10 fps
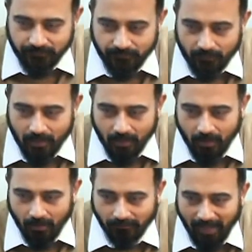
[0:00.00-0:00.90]

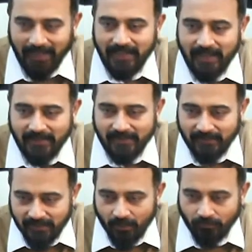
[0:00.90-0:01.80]
unless
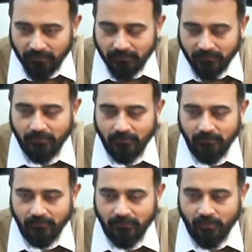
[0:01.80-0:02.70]

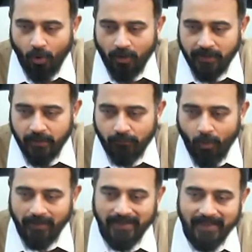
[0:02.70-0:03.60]
the quality of
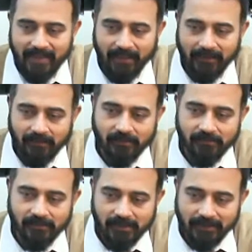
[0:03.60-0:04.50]
content and
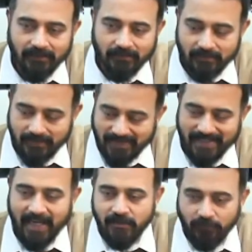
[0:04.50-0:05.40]
the
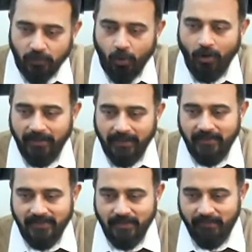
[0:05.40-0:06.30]
size of the content
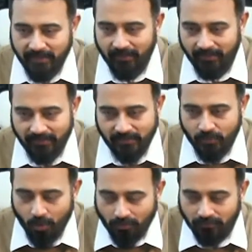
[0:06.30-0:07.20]
is limited and it's
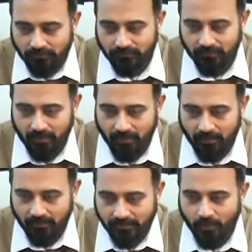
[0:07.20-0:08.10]
not
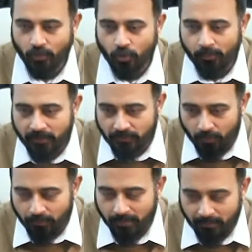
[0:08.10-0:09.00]
too much for
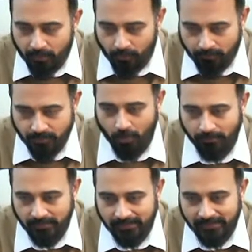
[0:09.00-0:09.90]
people to absorb.
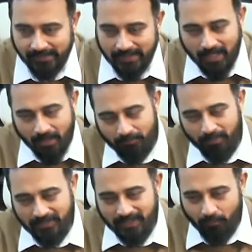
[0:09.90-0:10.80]

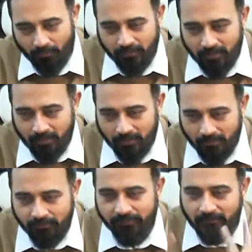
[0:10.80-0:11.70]
Plus, some of the
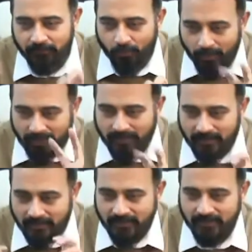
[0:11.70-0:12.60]

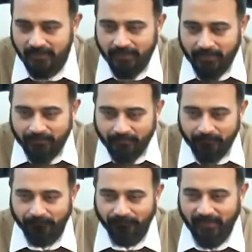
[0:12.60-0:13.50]
finfluencers,
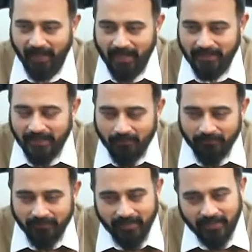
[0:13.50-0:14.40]
I think, have
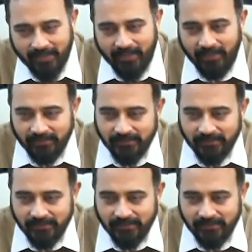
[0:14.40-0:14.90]
really,